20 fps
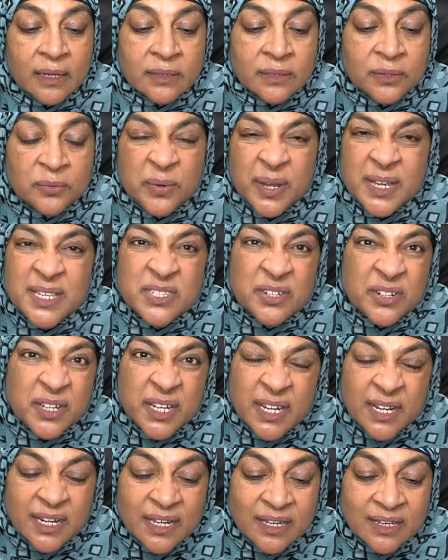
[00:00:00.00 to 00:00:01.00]
The rest are
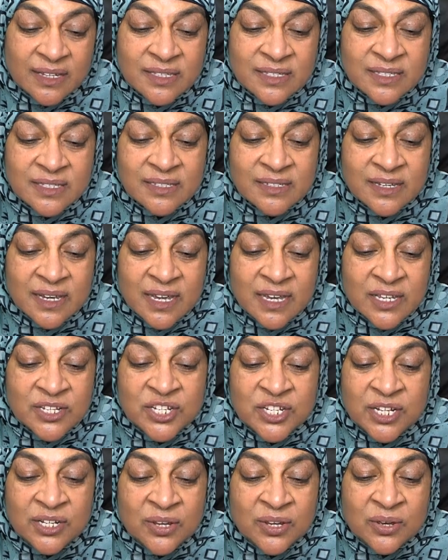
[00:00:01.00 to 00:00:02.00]
hideous.
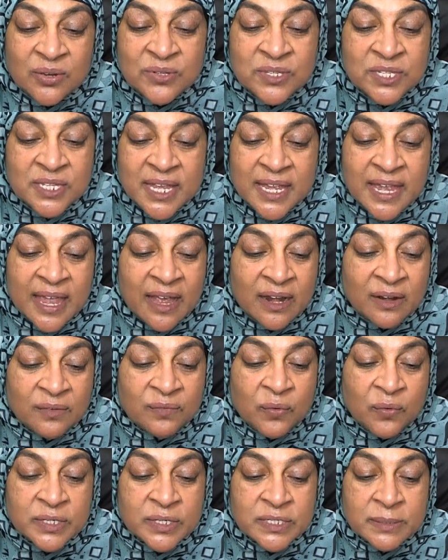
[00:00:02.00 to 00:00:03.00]
She knows they can't
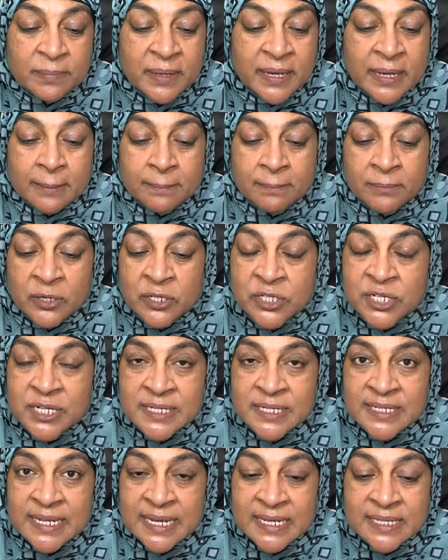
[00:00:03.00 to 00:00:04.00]
afford to pick up
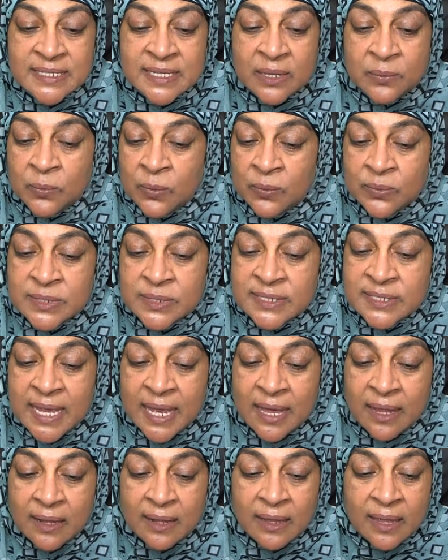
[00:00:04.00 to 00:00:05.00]
merchandise that won't
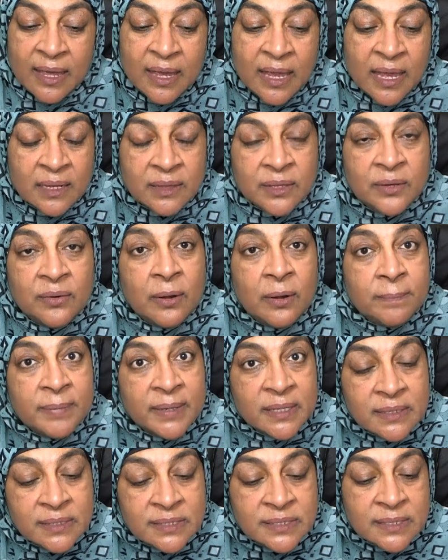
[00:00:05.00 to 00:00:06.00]
sell. There are
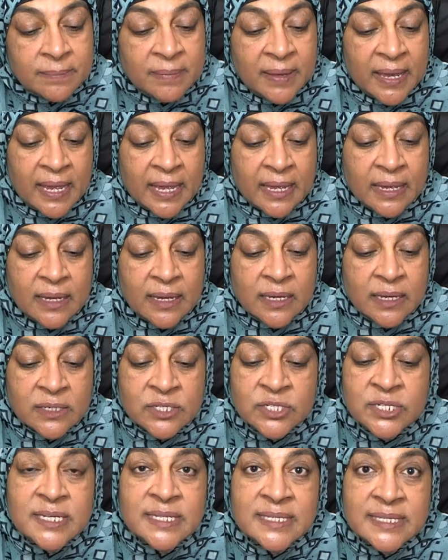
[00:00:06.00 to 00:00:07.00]
bills to pay.
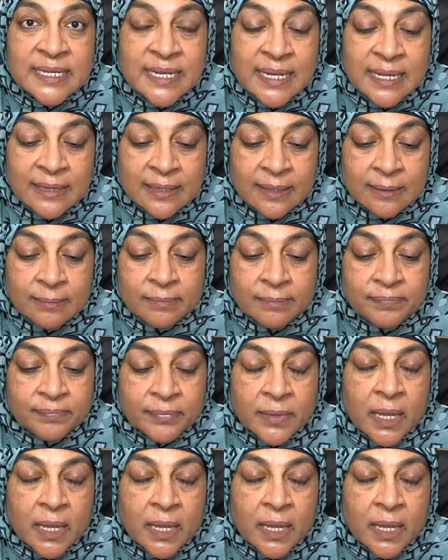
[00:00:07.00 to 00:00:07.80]
She's seen them.